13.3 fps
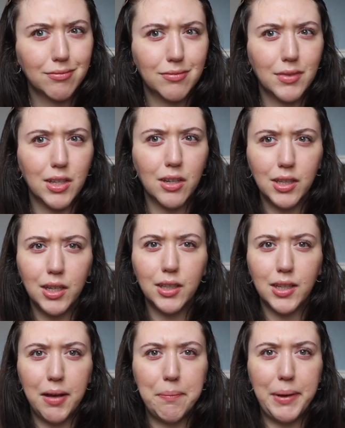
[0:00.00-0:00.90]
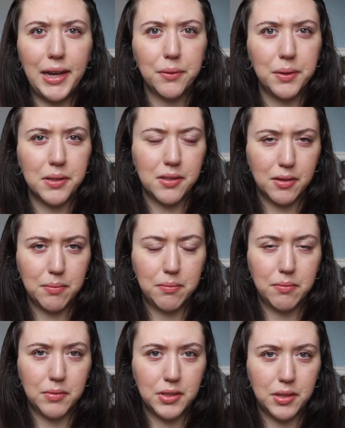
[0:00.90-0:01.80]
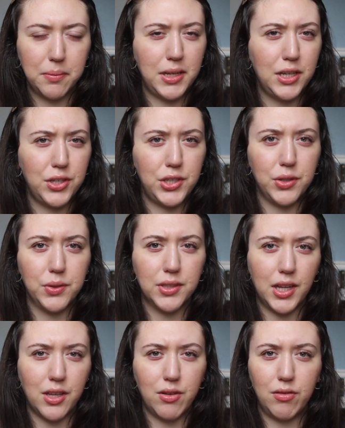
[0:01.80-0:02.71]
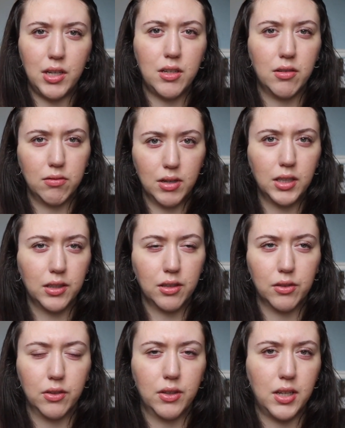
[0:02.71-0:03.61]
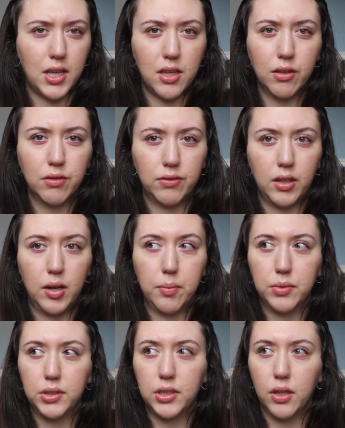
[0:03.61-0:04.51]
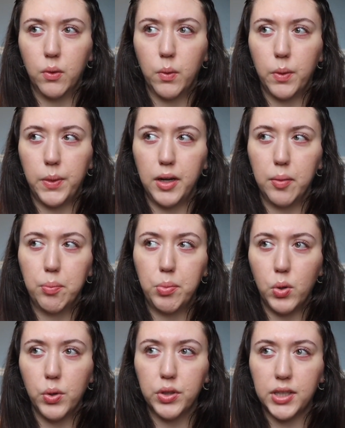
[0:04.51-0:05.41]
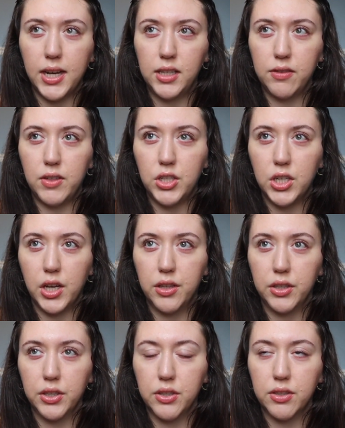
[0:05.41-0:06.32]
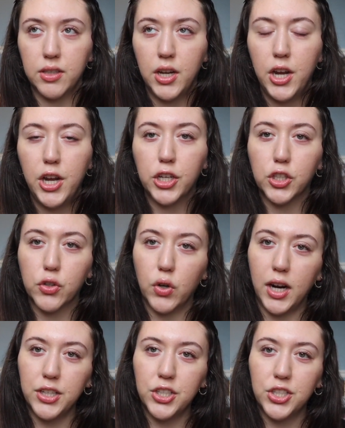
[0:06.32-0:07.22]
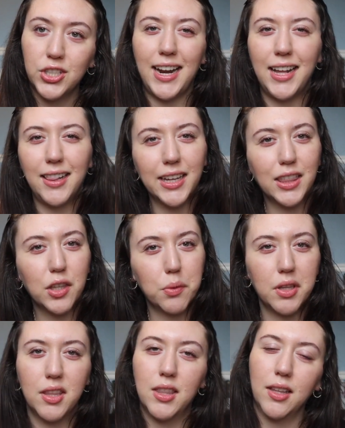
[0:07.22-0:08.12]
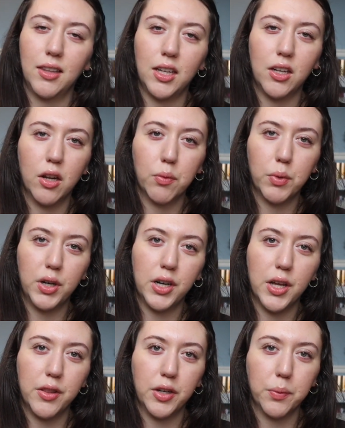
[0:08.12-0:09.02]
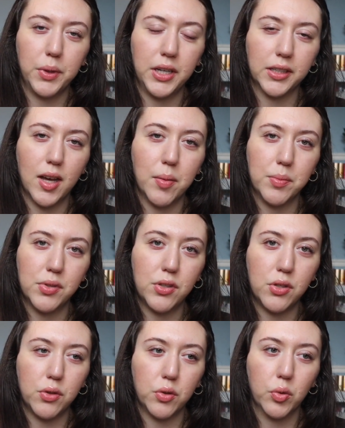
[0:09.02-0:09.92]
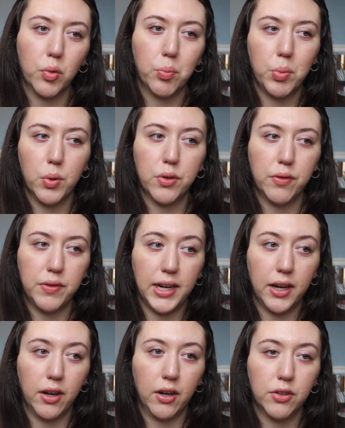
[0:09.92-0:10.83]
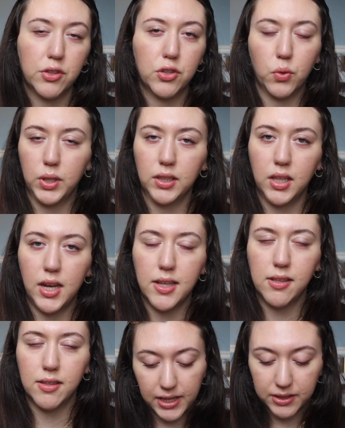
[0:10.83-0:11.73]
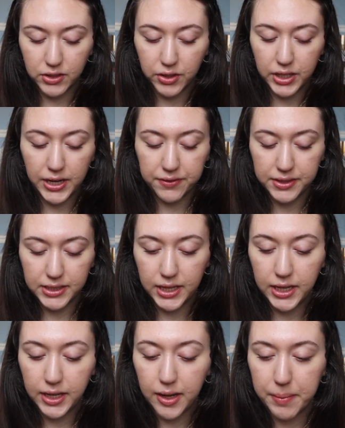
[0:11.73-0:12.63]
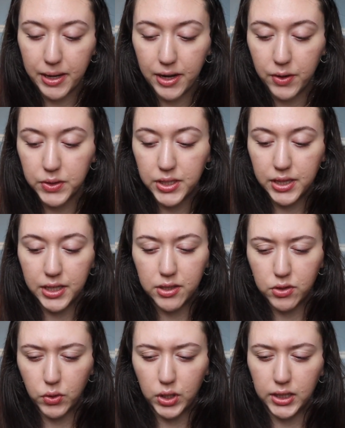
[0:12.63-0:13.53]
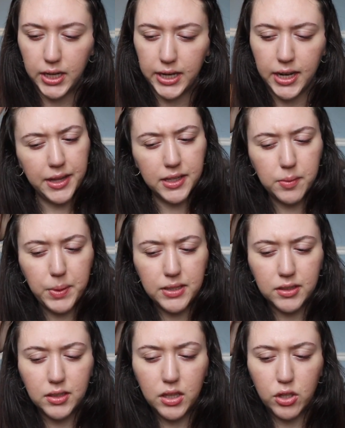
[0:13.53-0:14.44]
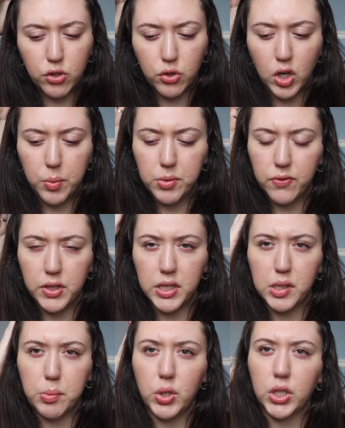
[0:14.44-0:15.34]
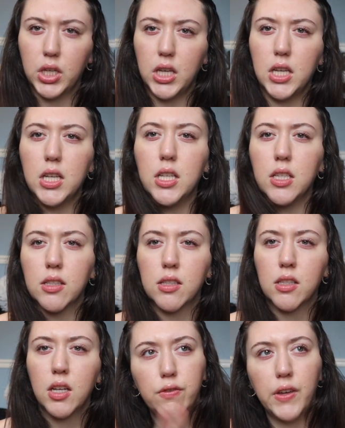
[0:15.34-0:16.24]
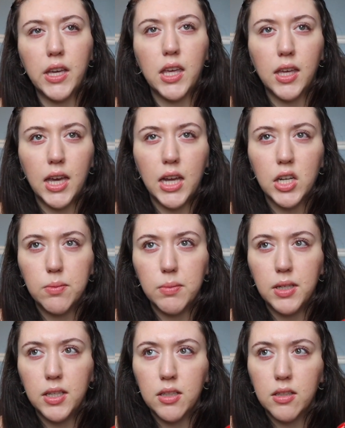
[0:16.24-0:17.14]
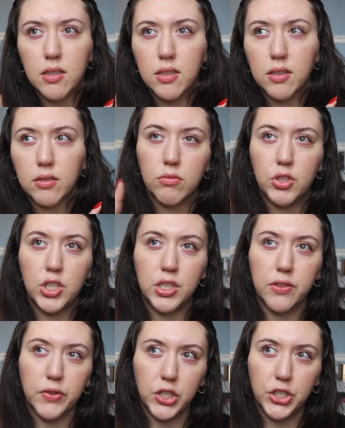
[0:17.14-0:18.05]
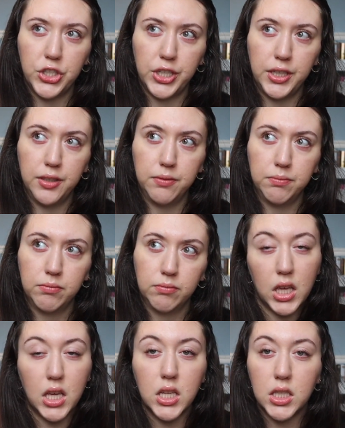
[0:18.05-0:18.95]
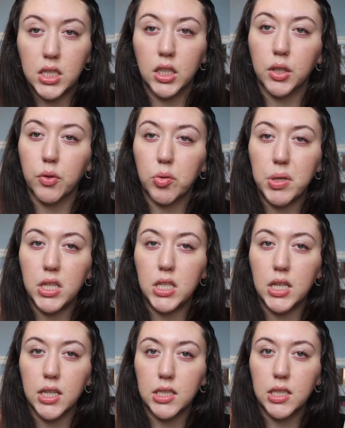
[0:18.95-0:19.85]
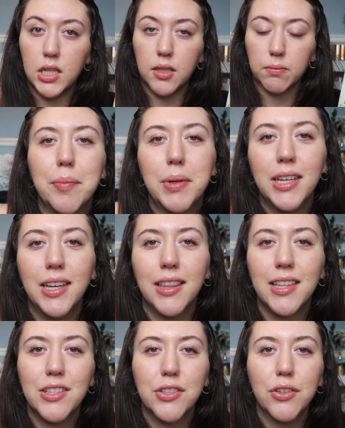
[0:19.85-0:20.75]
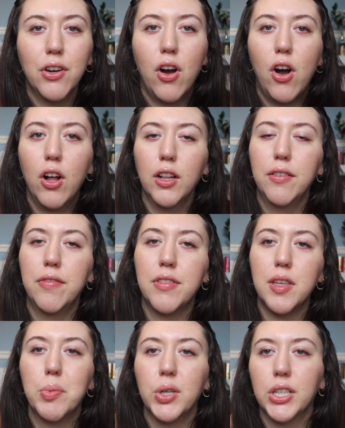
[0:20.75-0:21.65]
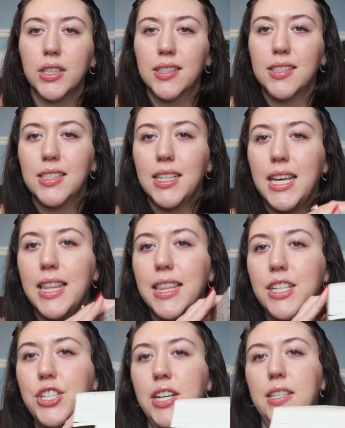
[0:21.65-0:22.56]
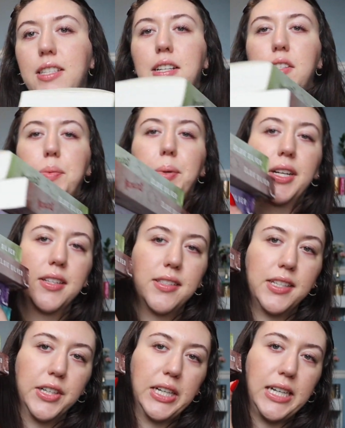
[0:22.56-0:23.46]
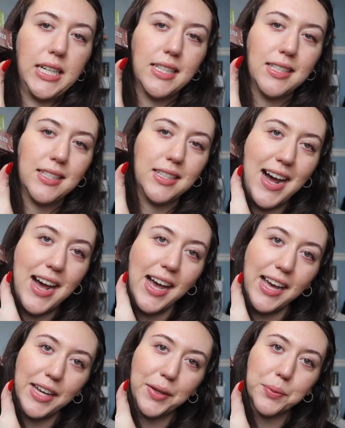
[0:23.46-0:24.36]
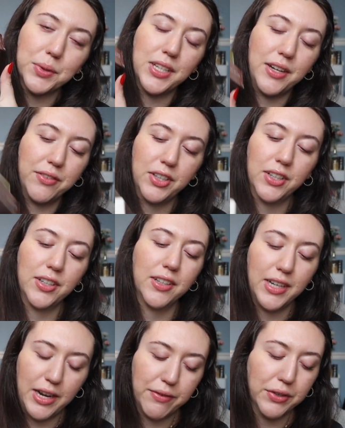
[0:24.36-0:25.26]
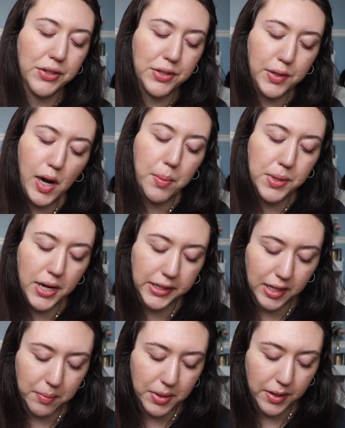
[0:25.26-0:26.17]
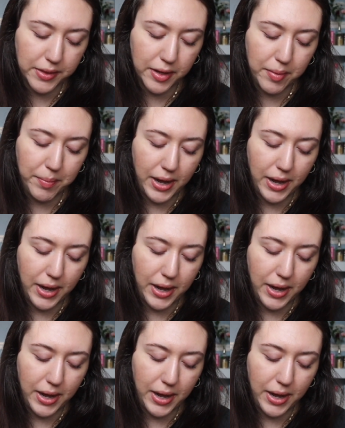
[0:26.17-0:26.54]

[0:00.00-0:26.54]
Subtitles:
You're gonna come back with some issues that you need to work through and heal from. So they're both kind of each other's crutch, and I like the way that they lean on one another when it comes to both of their storylines. That's all that I have to say about this storyline. That's basically the tropes for this book, is fake engagement, she's a virgin, he's dealing with PTSD. But yeah, these are all of the books in the Chestnut Springs series. I will never stop talking about them.